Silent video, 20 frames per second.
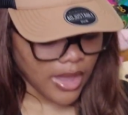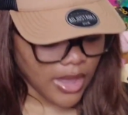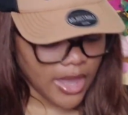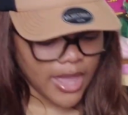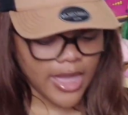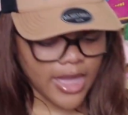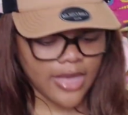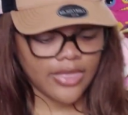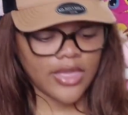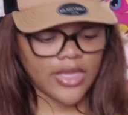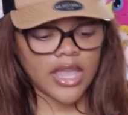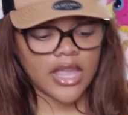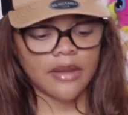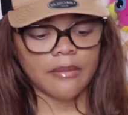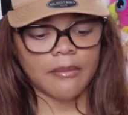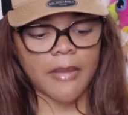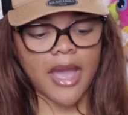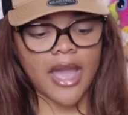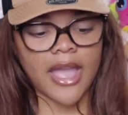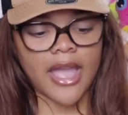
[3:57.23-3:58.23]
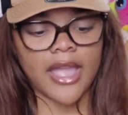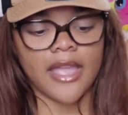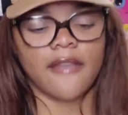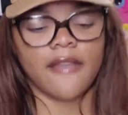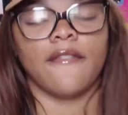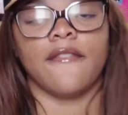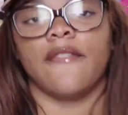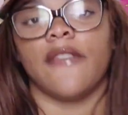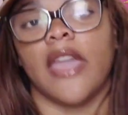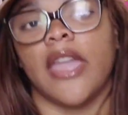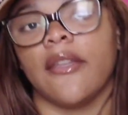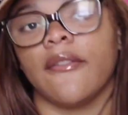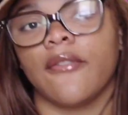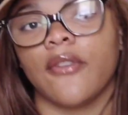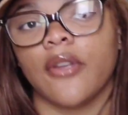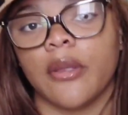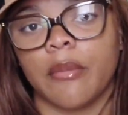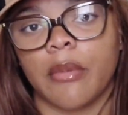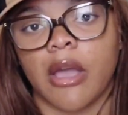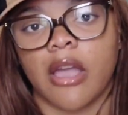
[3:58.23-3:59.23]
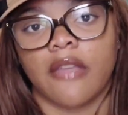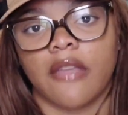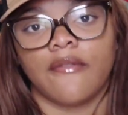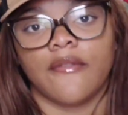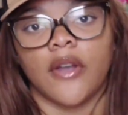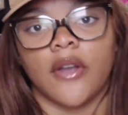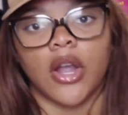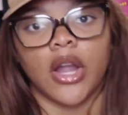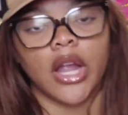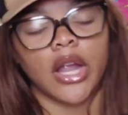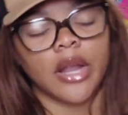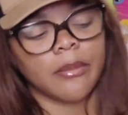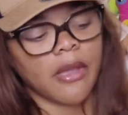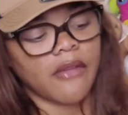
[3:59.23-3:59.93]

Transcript: And then my favorite, by far, my